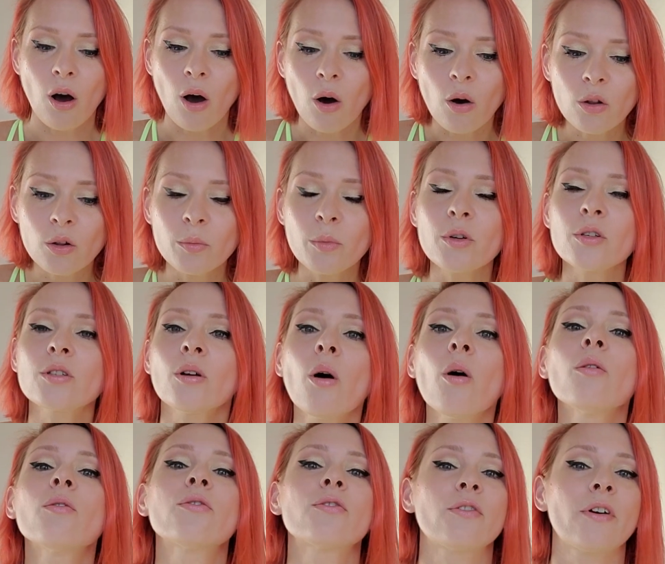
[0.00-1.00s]
almost
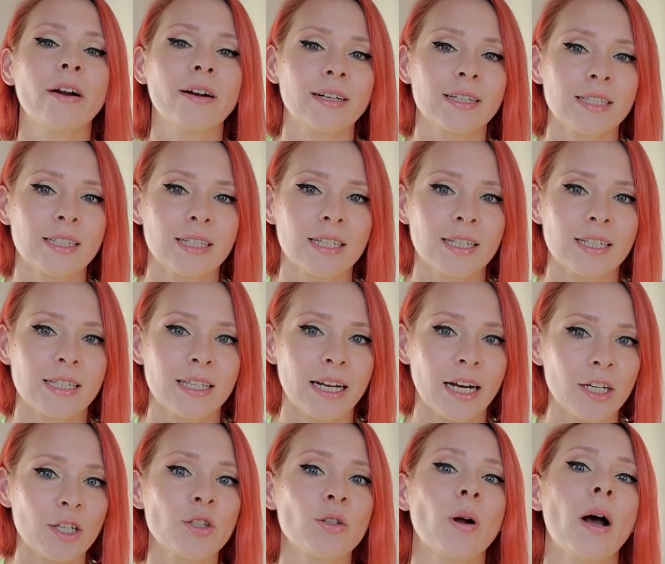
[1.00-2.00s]
all fragrances
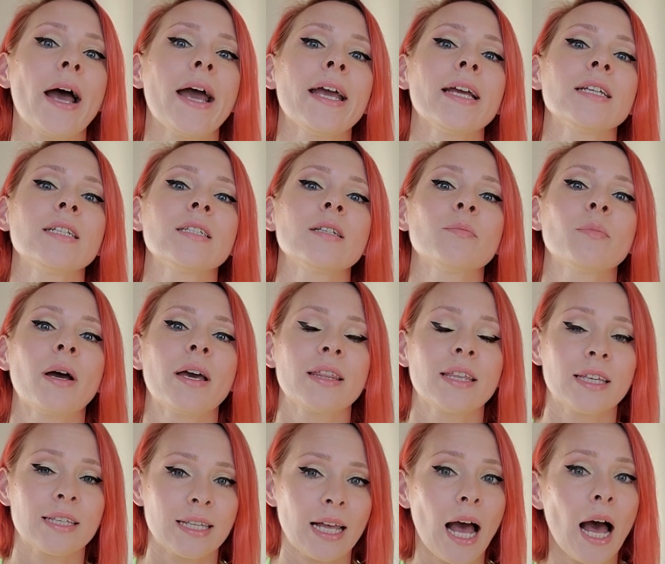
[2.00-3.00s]
that I tried by
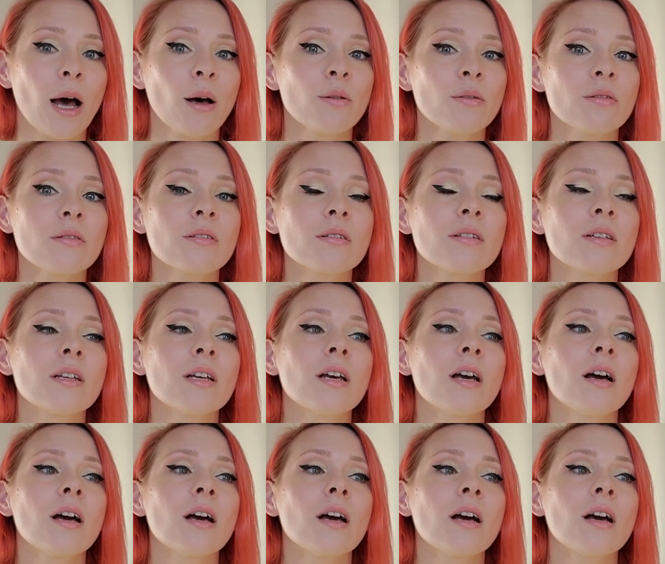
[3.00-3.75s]
this house